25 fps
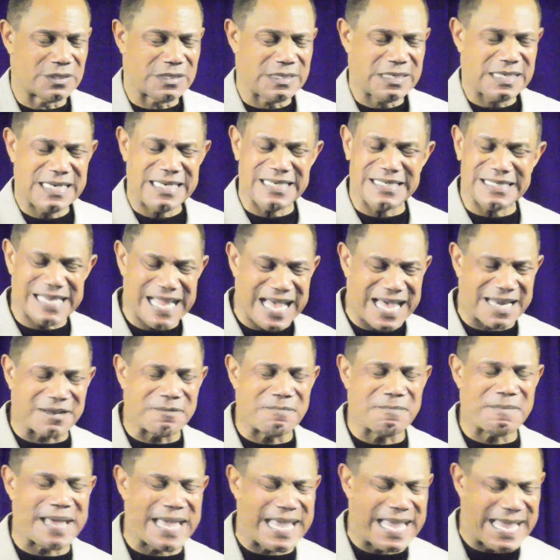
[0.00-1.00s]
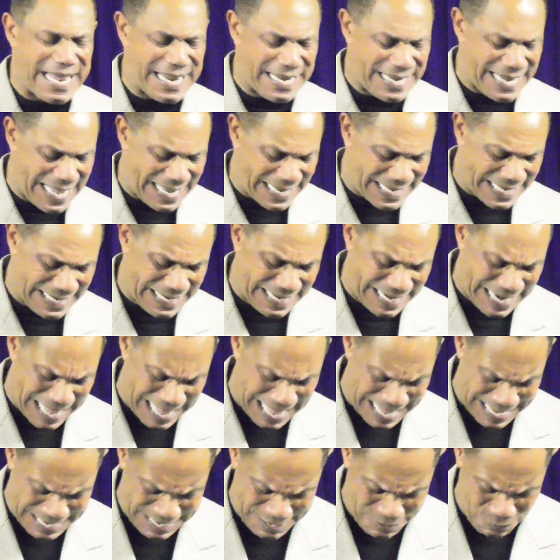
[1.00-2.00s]
He's not a man that can
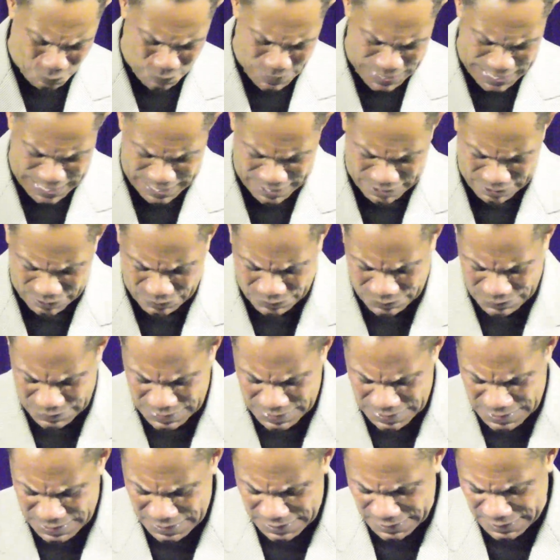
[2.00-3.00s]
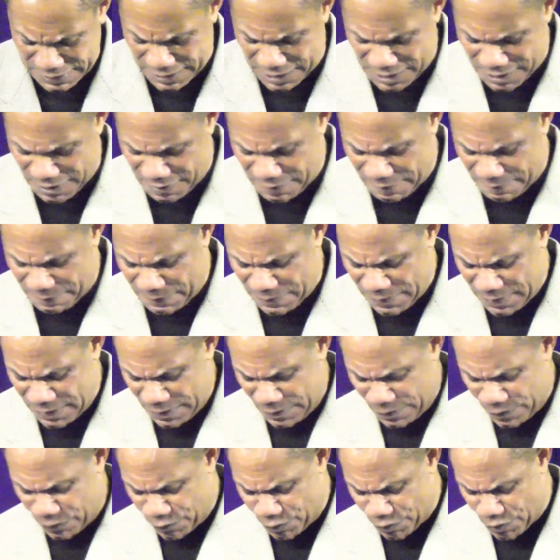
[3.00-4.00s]
lie. He will come
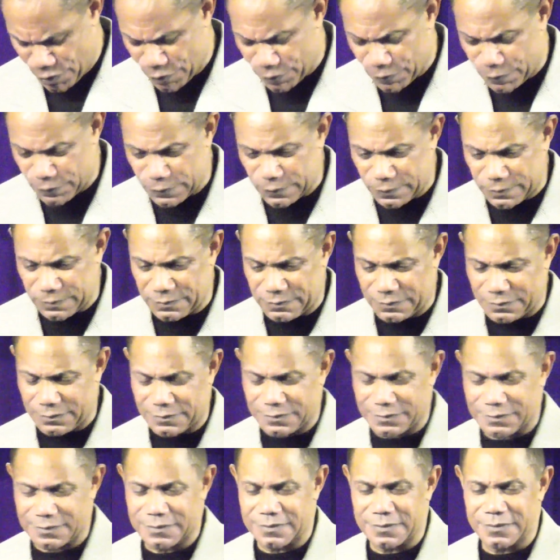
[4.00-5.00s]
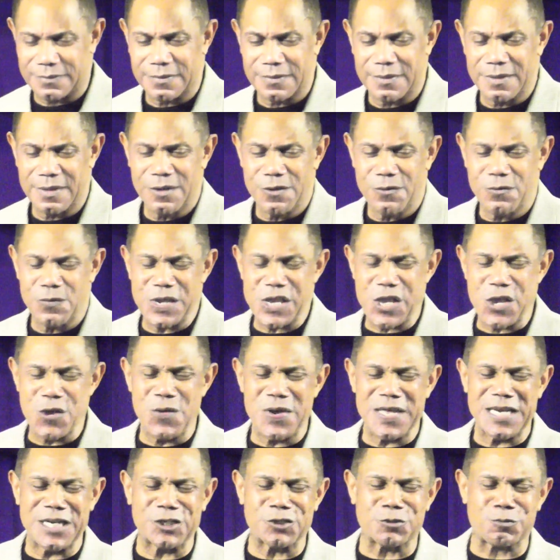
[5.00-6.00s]
through. When you're
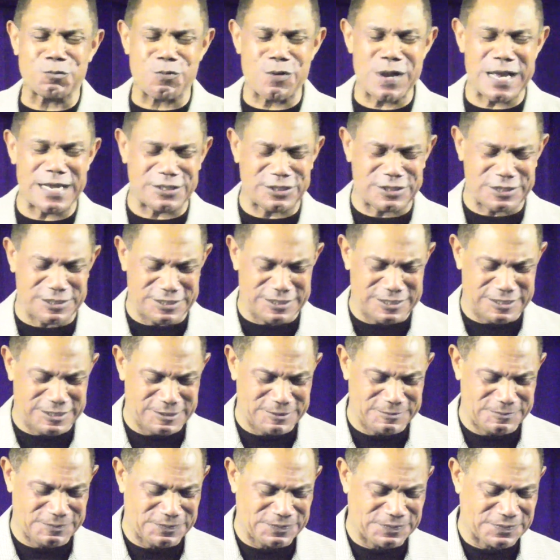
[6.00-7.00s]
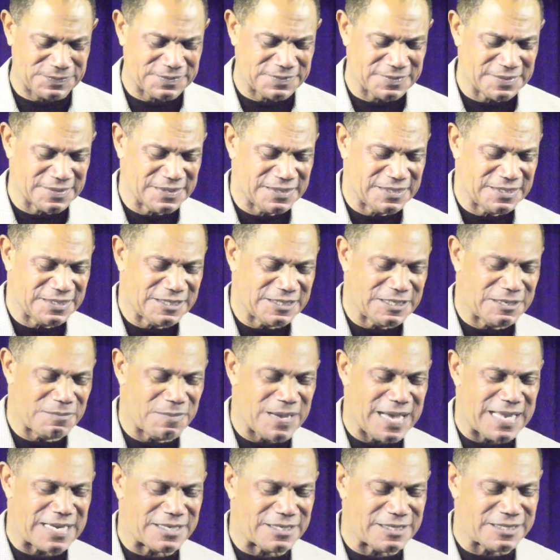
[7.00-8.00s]
in his presence,
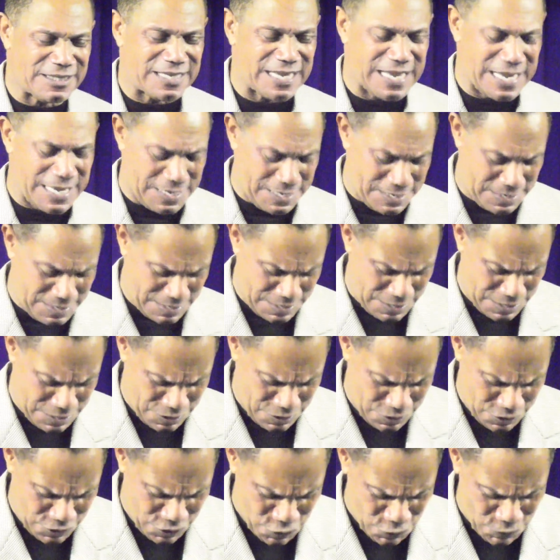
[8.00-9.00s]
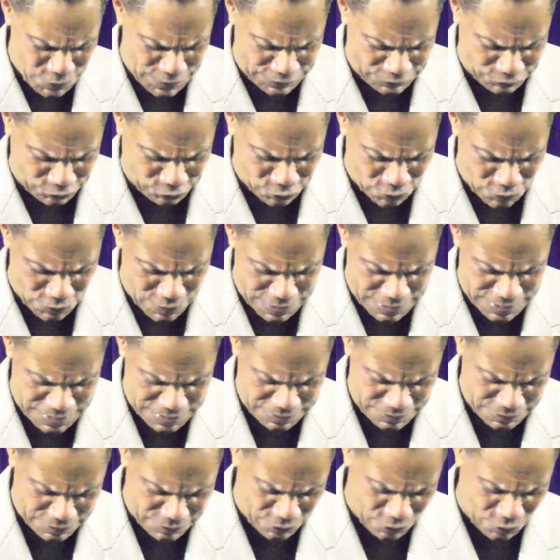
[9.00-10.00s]
somebody say, you enjoy
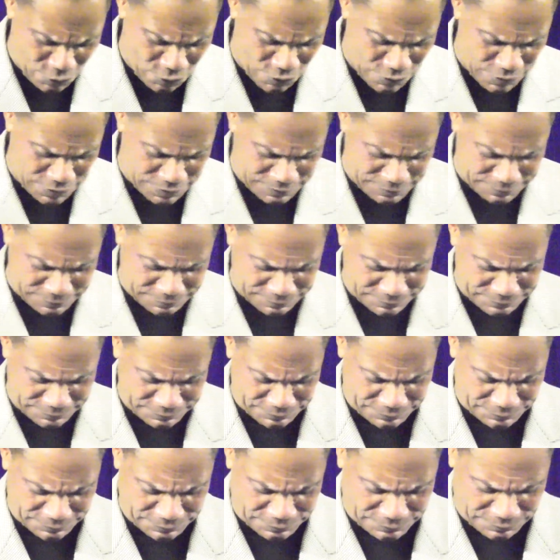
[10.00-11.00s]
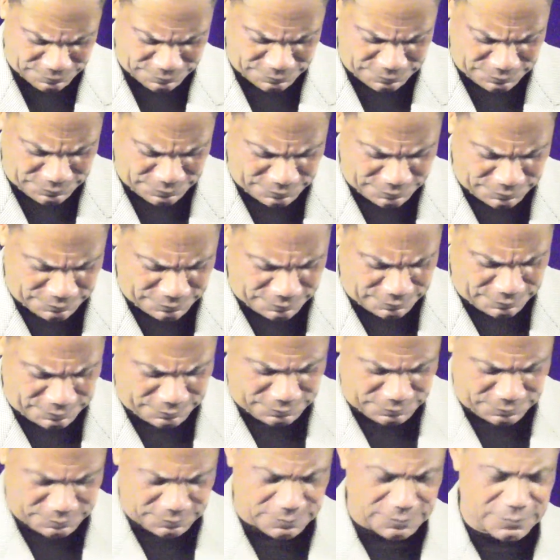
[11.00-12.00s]
the Lord. You enjoy the
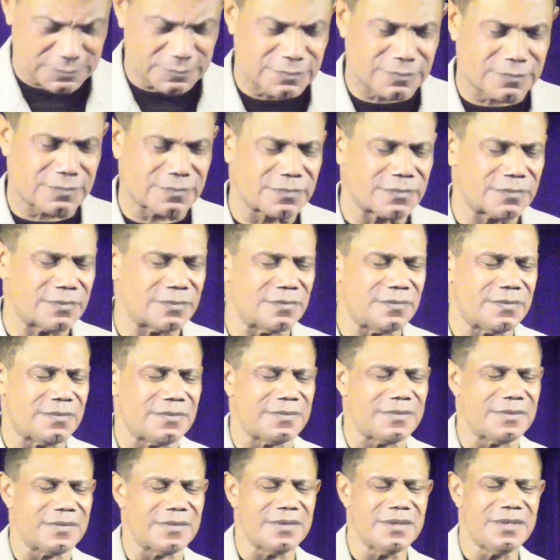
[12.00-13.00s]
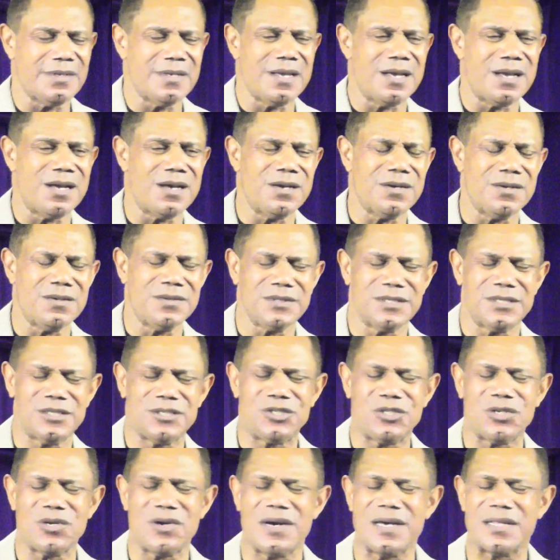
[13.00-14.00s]
Lord. Y'all, the
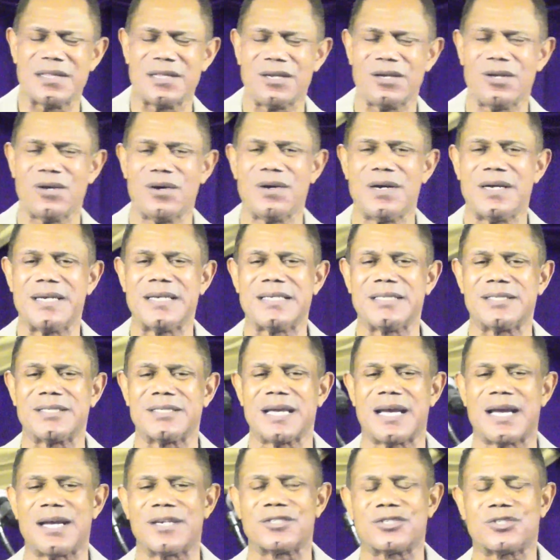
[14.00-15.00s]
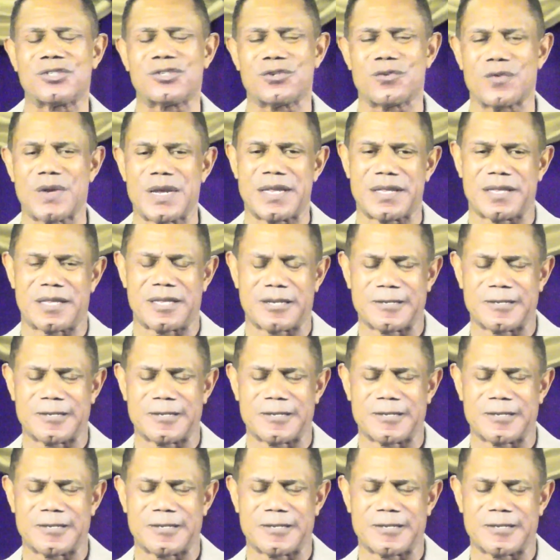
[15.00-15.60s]
joy of the Lord is our strength.